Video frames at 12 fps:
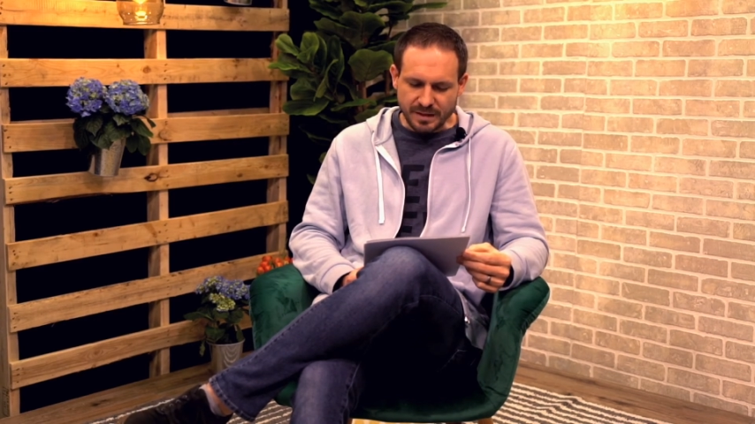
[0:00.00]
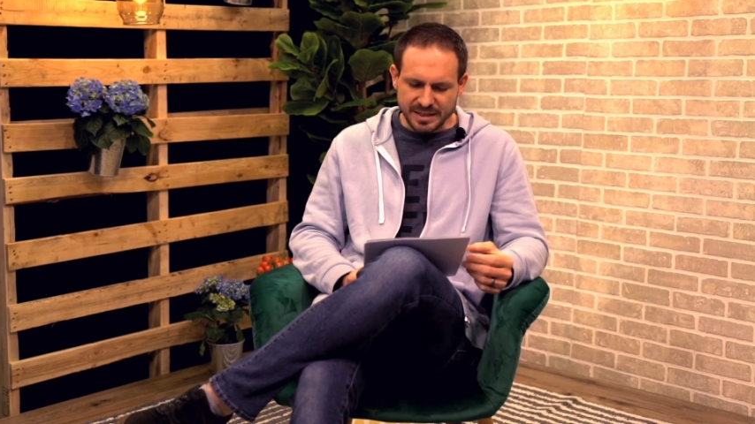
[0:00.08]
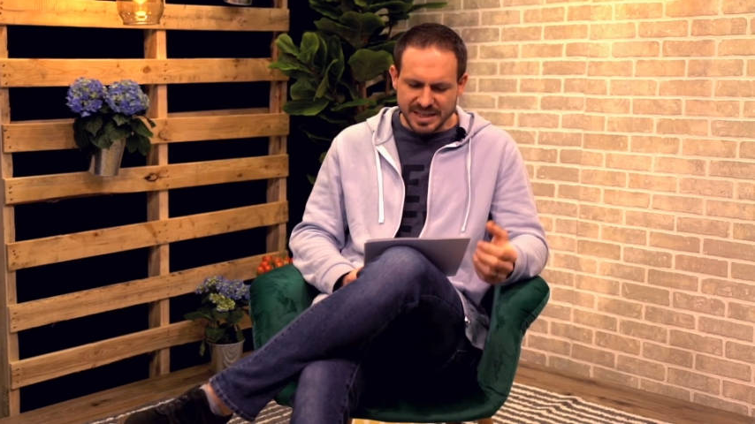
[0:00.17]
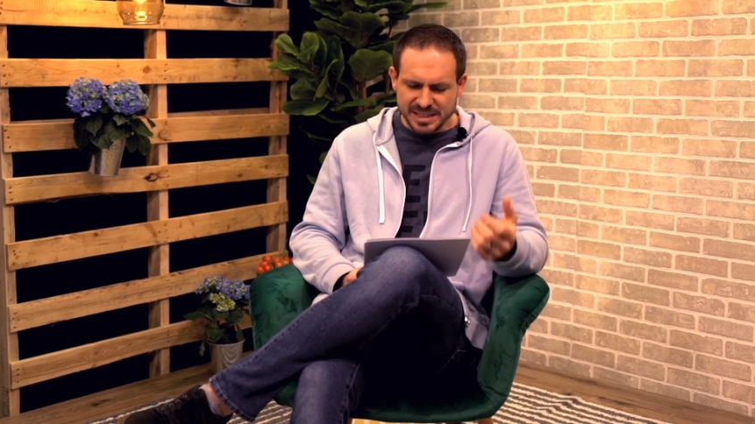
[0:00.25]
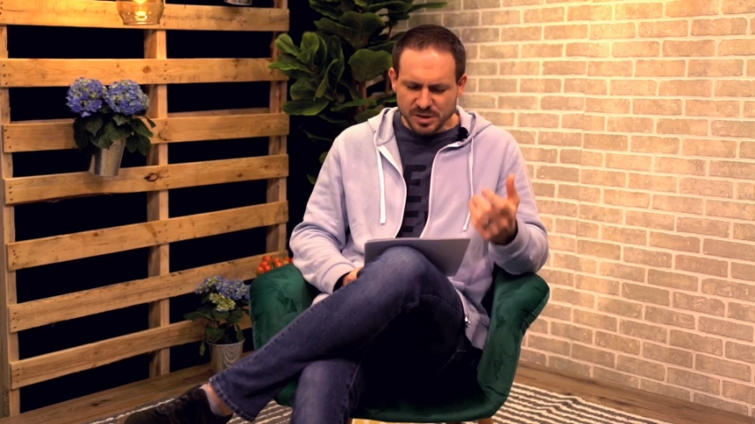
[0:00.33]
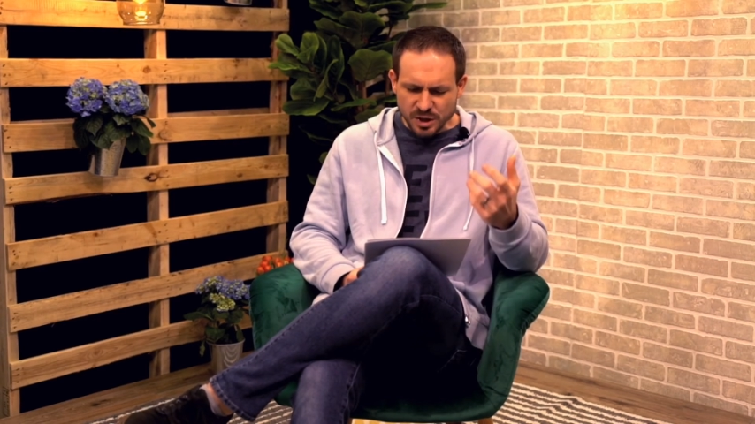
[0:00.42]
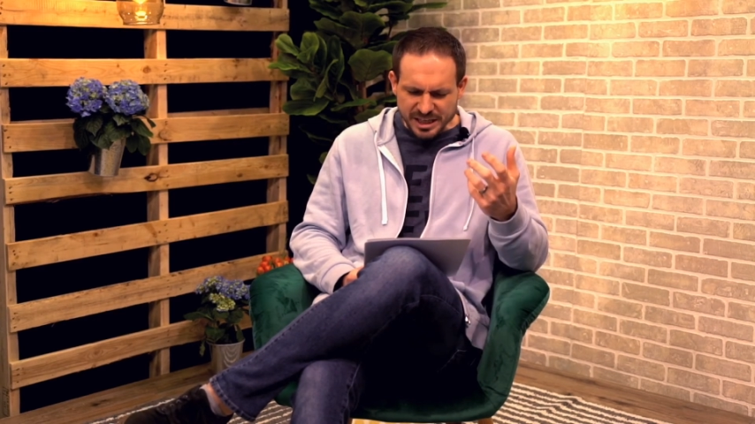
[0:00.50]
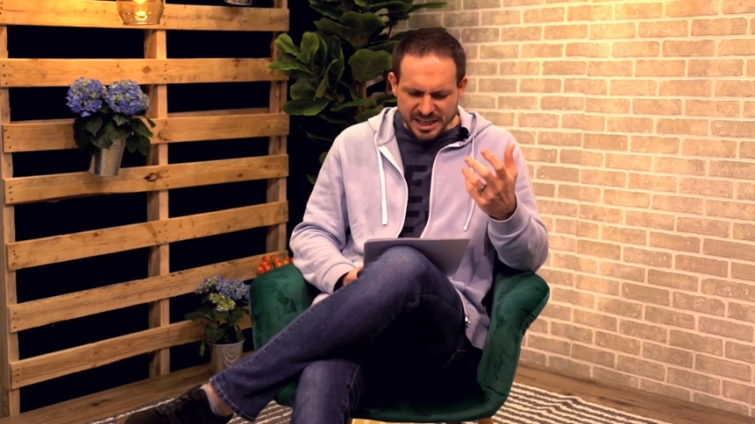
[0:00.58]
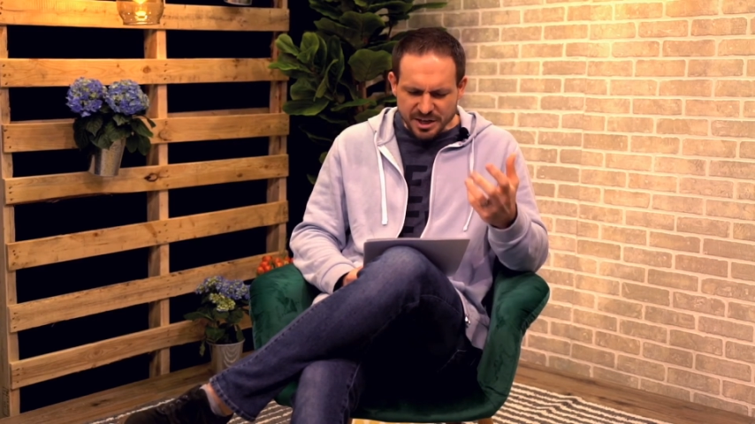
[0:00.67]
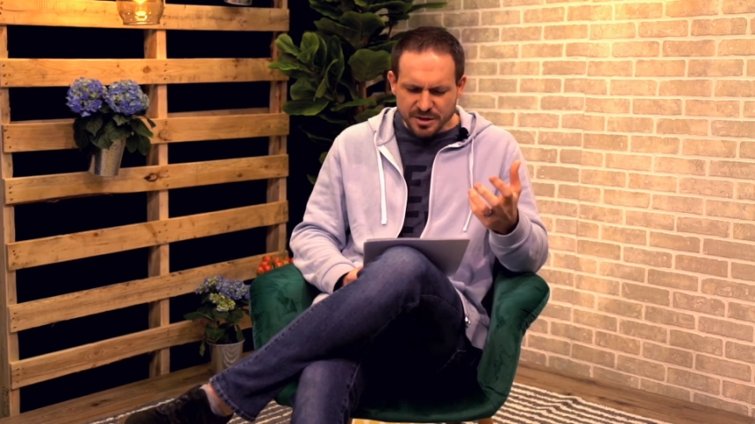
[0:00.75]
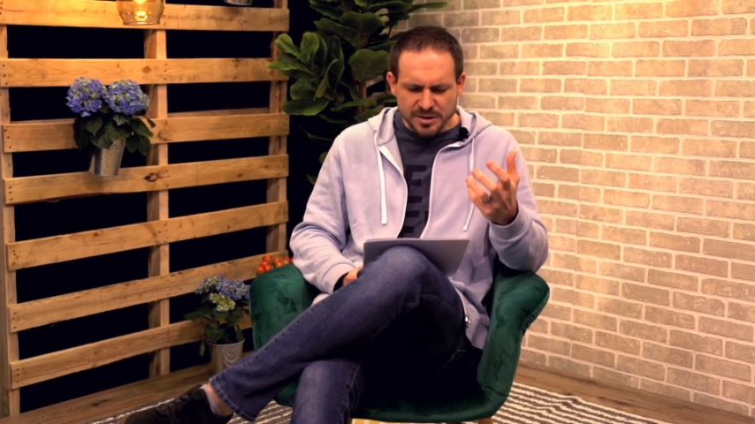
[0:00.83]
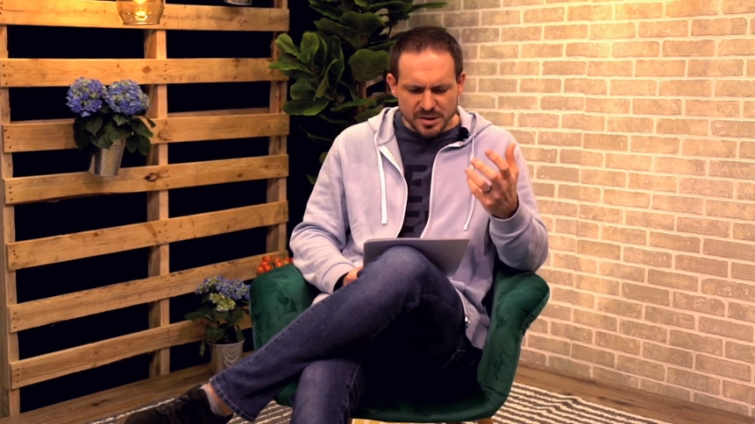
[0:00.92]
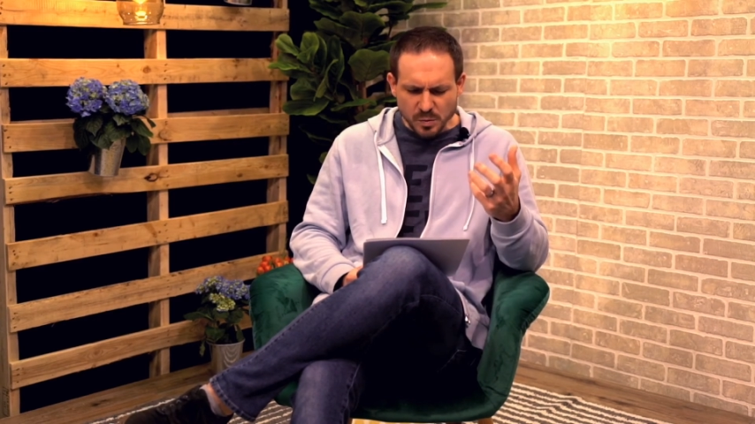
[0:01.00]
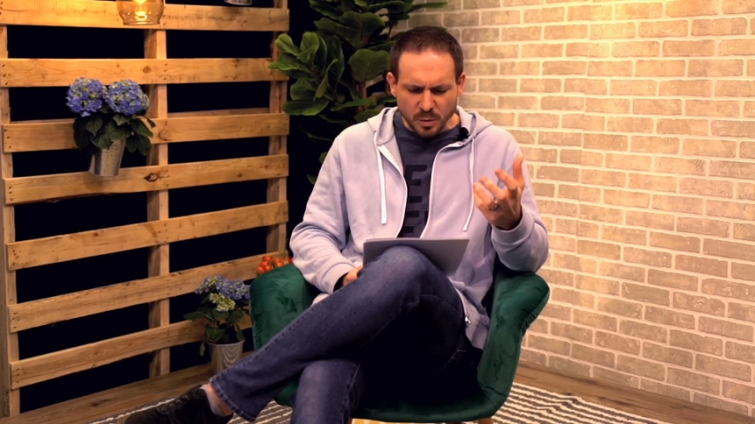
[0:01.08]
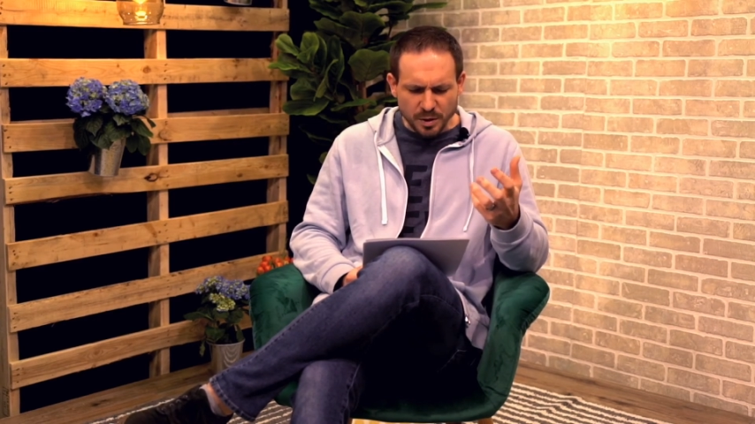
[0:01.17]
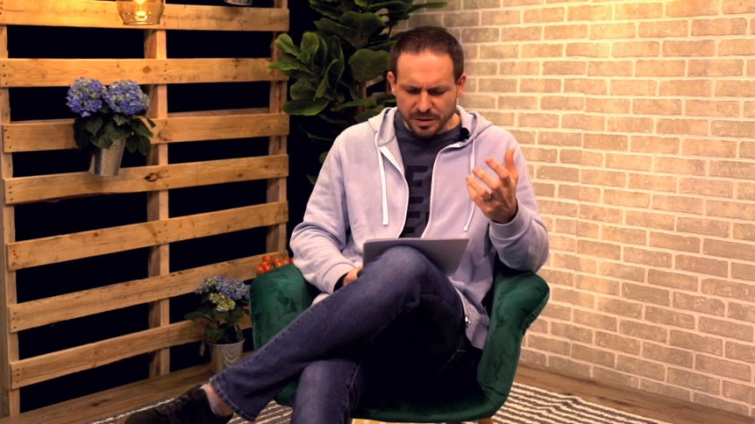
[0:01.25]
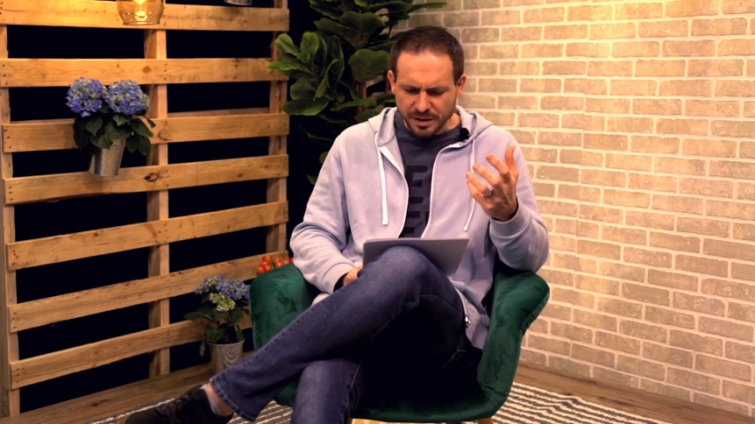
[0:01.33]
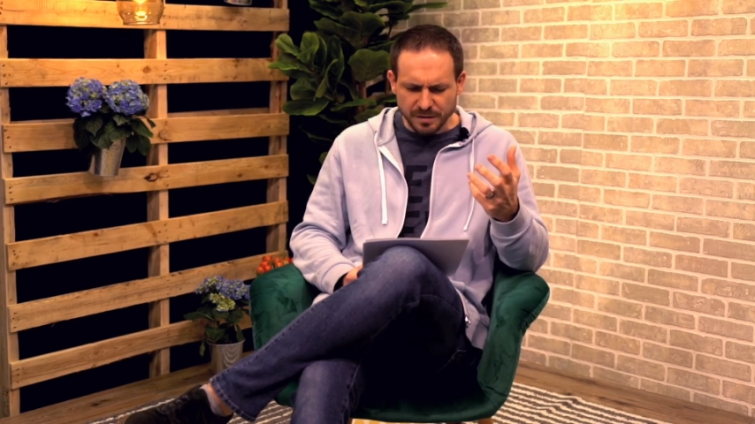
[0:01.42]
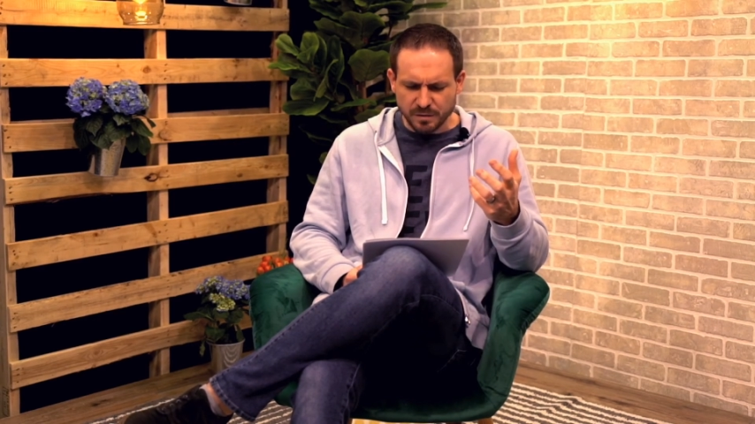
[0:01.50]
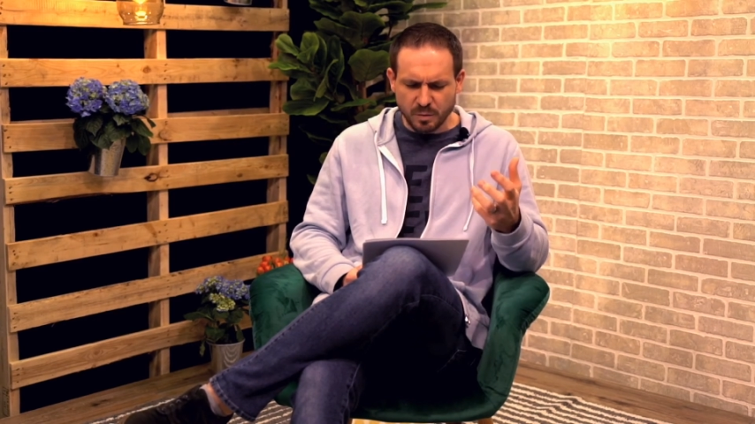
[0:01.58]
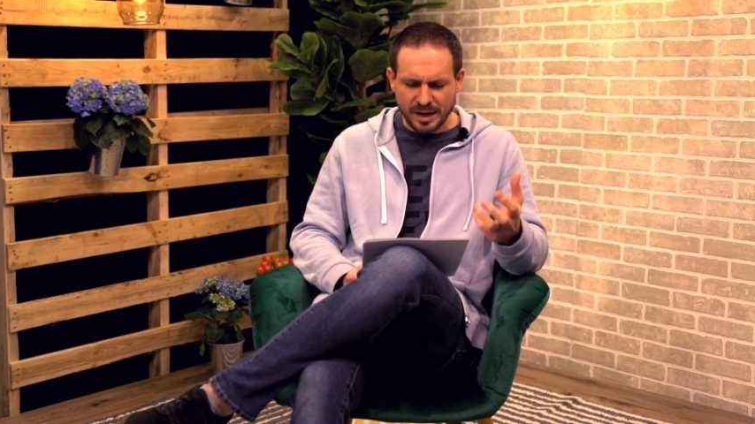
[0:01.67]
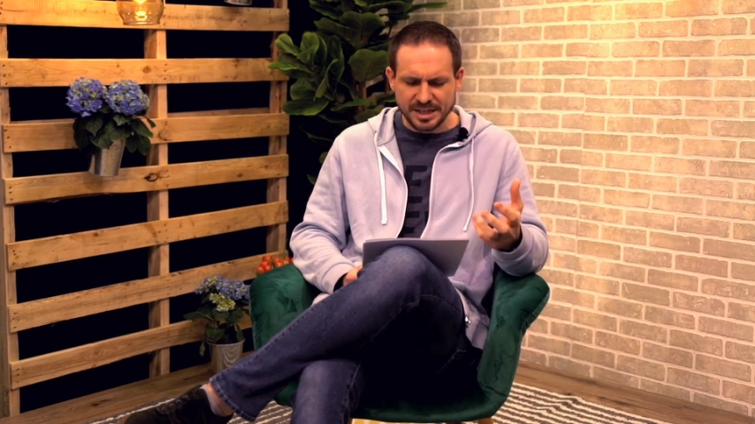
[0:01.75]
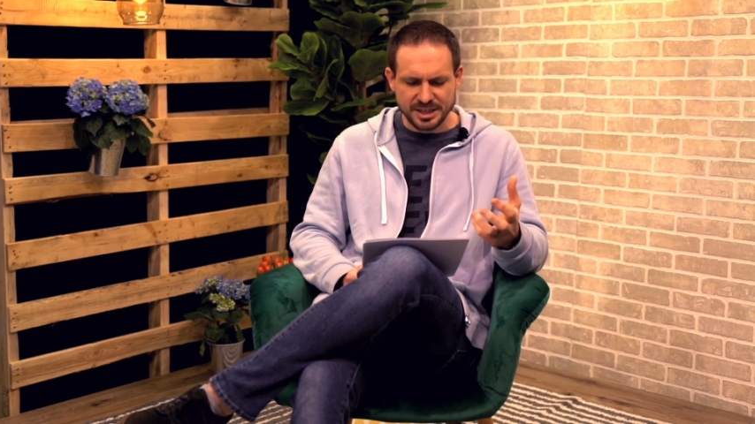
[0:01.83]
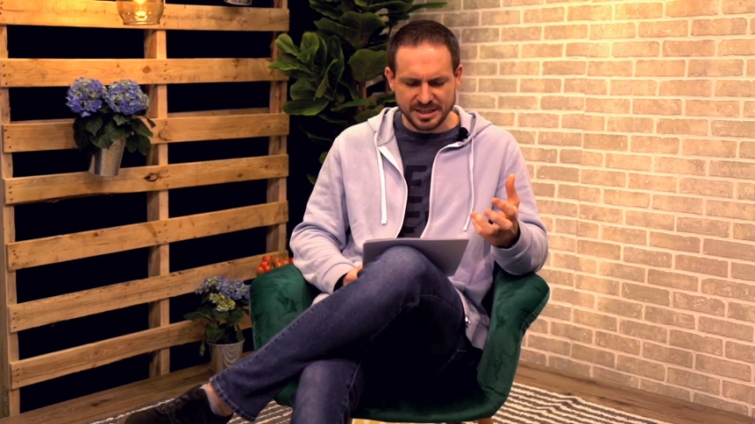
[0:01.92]
This year's worth of
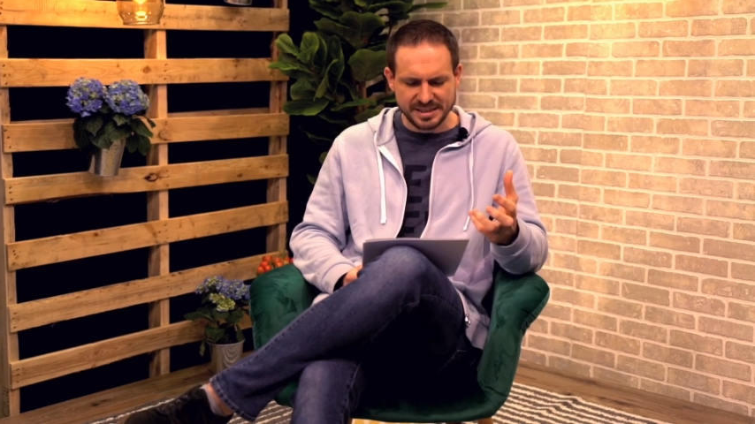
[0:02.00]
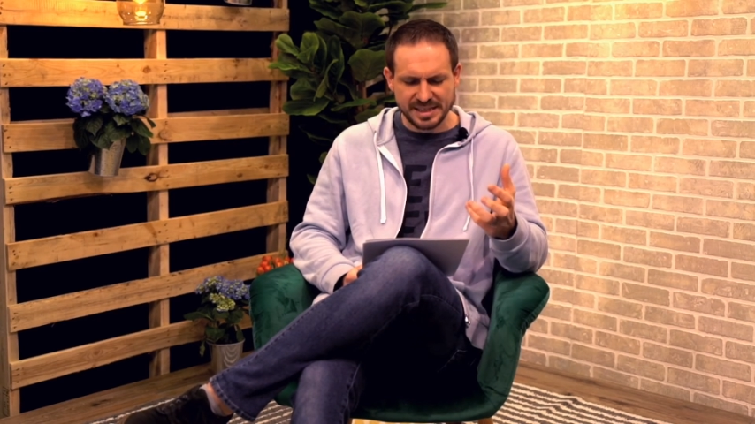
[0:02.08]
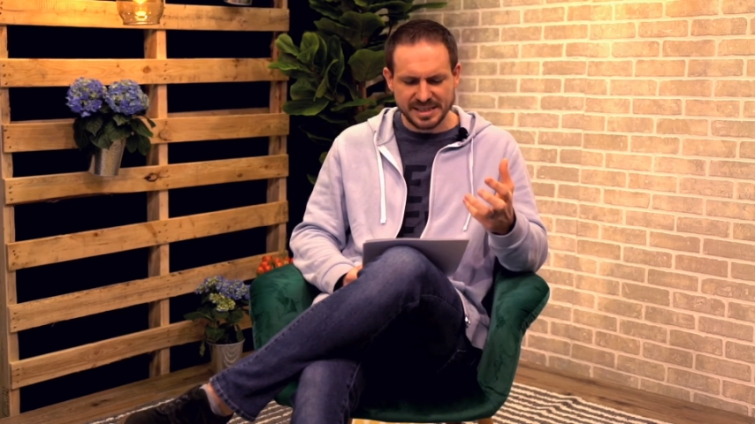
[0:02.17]
wages,